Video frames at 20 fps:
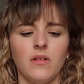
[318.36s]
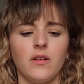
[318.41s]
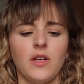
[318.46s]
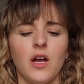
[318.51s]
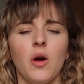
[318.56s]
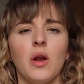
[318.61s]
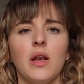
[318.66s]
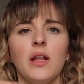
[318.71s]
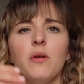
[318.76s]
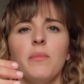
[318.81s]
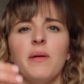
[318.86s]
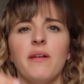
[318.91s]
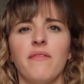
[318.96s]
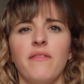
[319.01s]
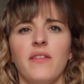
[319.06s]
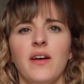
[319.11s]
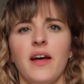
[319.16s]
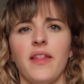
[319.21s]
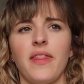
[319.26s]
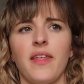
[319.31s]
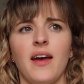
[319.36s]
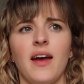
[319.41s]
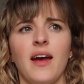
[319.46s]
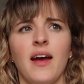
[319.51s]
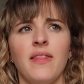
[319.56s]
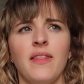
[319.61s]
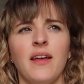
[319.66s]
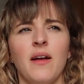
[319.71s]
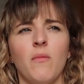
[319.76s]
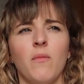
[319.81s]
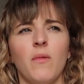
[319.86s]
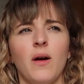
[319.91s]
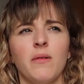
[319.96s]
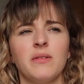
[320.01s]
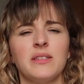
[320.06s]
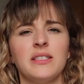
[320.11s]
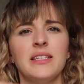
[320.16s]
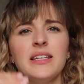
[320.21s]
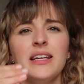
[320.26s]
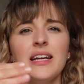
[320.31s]
go a little bit further, and then I
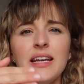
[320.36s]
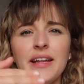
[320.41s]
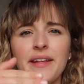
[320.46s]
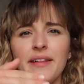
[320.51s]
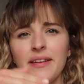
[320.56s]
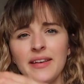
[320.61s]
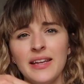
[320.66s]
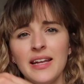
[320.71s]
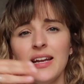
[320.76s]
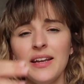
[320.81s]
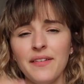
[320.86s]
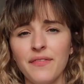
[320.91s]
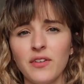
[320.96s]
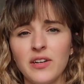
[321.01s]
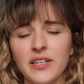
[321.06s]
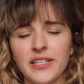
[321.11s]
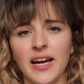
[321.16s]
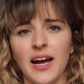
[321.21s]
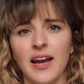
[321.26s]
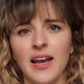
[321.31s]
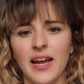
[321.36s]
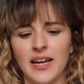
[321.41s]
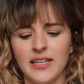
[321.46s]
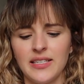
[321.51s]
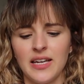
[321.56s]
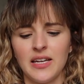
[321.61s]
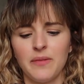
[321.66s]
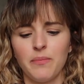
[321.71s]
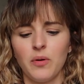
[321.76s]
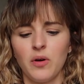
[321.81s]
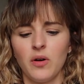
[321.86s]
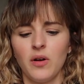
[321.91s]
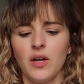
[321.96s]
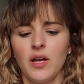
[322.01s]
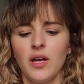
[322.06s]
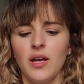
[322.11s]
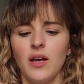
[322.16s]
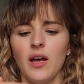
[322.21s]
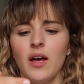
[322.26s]
was nearly fully dilated, but